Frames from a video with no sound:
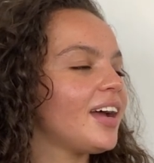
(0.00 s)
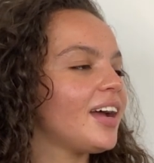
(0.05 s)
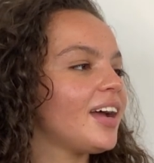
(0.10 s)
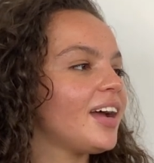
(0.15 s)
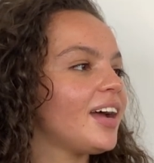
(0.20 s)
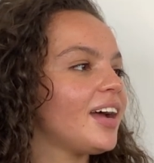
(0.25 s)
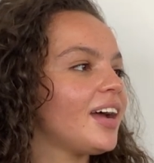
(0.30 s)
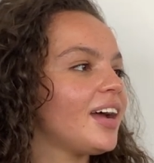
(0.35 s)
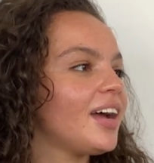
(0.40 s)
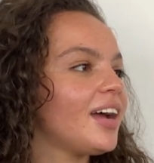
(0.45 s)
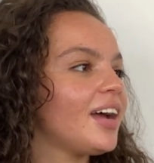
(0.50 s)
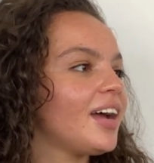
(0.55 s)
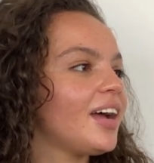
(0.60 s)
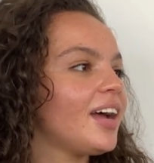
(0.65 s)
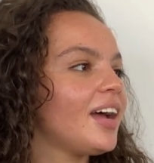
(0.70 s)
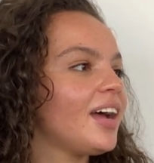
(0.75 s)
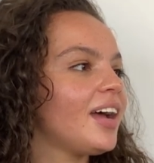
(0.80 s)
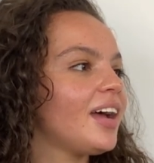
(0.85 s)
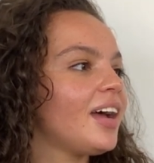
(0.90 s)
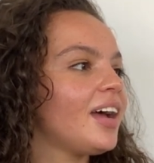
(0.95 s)

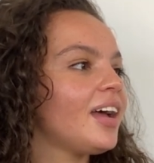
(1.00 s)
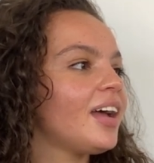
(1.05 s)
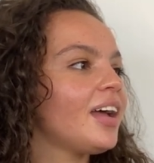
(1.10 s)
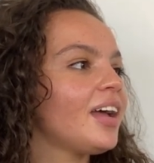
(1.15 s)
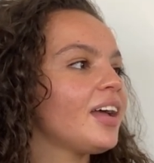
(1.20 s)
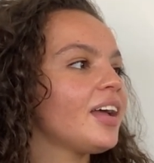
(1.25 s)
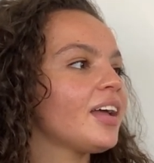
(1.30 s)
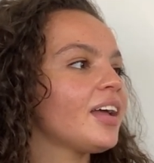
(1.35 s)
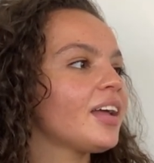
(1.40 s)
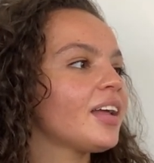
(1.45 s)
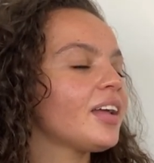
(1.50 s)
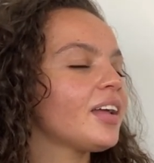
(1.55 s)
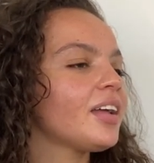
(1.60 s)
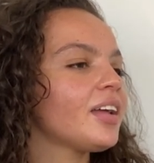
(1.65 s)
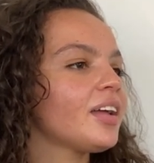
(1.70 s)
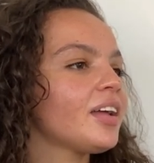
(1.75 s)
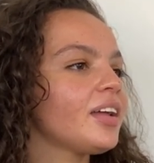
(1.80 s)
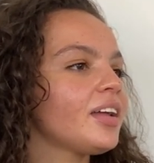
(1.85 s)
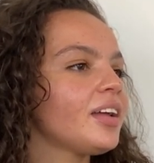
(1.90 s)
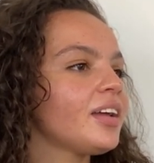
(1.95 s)

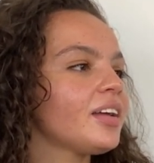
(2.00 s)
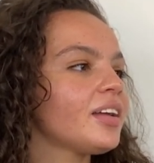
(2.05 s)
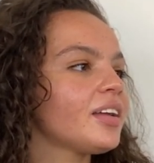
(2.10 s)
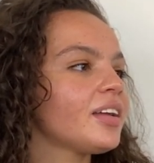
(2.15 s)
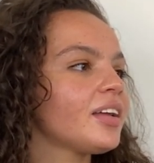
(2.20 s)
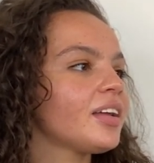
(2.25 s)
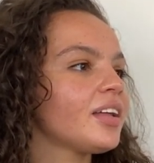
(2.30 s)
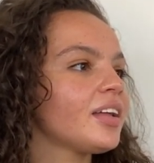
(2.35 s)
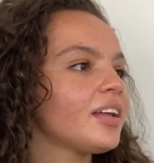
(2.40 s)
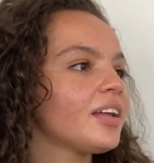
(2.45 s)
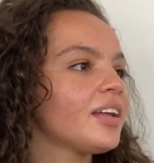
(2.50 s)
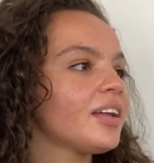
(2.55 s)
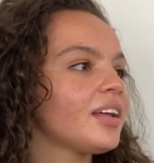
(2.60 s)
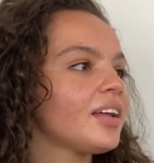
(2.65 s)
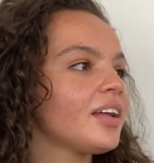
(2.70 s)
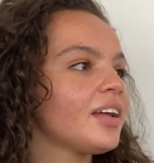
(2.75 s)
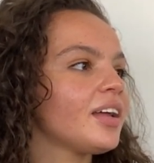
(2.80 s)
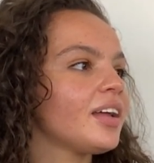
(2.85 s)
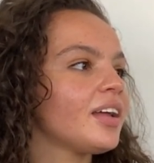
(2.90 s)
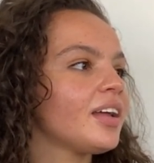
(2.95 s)

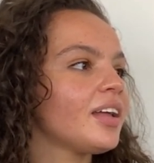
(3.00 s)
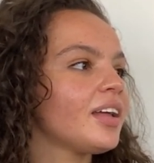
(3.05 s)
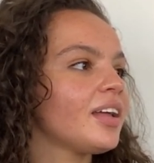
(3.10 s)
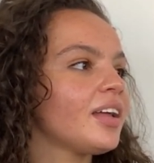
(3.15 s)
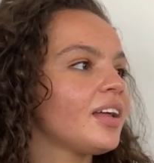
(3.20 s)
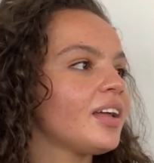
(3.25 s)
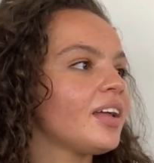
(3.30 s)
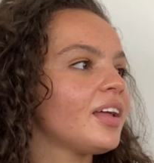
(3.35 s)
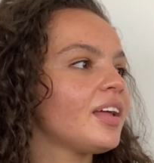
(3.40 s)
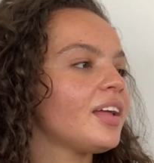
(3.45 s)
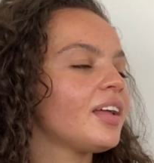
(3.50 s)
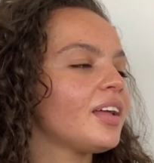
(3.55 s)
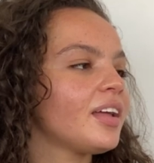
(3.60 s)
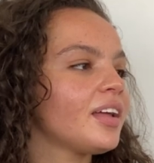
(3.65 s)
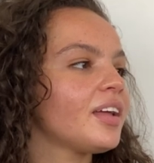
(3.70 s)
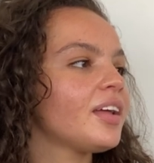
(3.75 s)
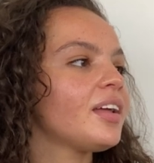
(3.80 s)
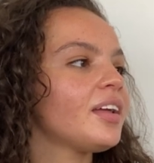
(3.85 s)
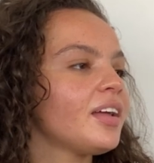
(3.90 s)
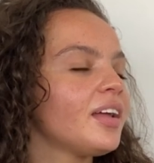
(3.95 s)

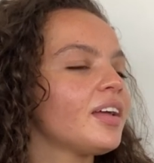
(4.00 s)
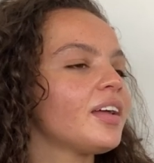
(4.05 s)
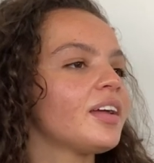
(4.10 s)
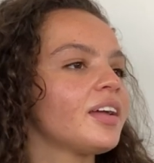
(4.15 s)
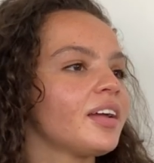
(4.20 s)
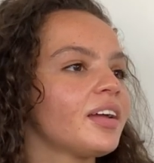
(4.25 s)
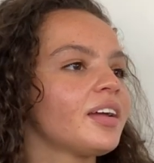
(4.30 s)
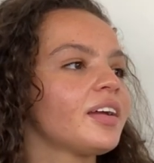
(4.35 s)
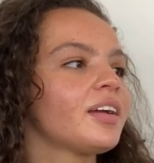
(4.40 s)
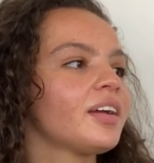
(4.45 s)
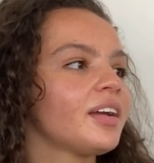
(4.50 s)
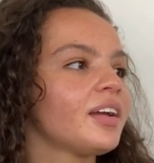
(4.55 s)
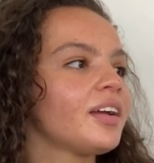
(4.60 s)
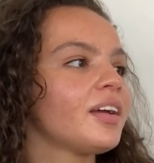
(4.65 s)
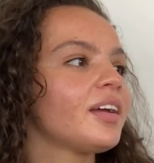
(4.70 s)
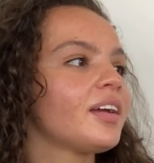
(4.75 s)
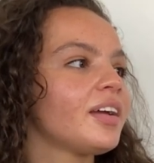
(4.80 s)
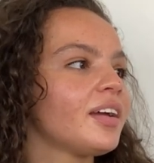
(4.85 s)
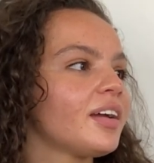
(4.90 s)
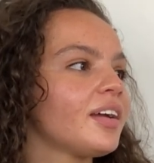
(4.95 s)

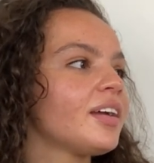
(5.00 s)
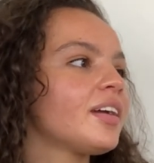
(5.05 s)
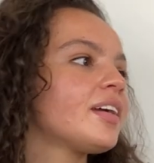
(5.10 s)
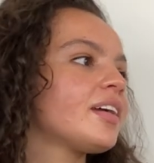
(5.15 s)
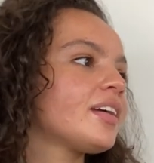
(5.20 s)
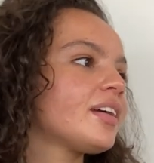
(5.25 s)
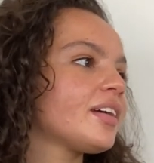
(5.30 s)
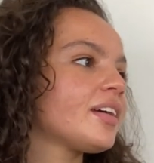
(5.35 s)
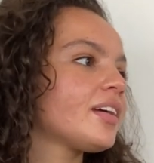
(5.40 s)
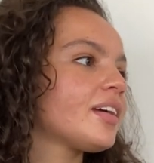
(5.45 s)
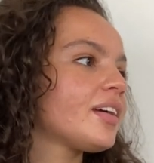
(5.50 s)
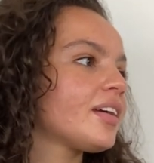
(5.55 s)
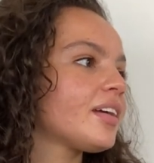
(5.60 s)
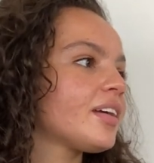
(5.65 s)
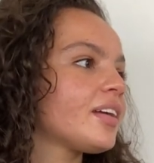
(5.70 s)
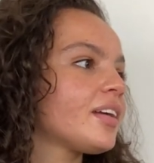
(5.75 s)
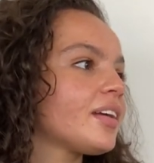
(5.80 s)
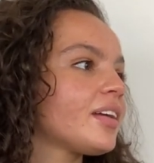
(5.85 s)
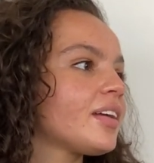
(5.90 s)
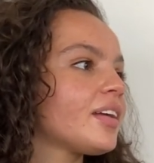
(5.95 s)

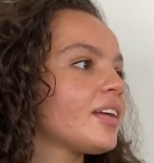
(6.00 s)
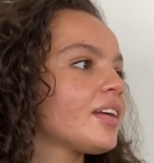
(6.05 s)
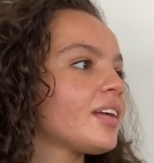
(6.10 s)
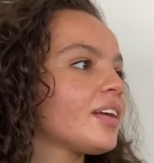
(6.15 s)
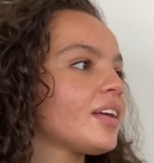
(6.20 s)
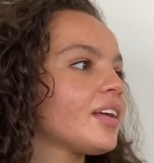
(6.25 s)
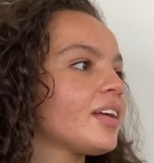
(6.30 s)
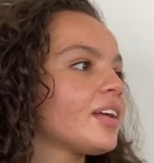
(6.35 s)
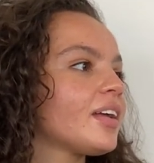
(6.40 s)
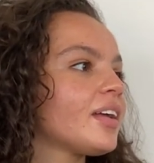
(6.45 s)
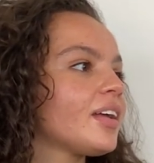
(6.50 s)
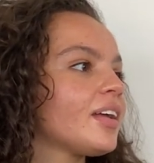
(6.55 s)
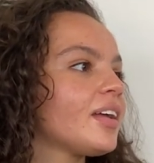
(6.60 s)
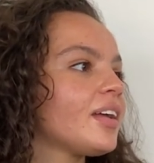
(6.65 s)
The person shown says nothing.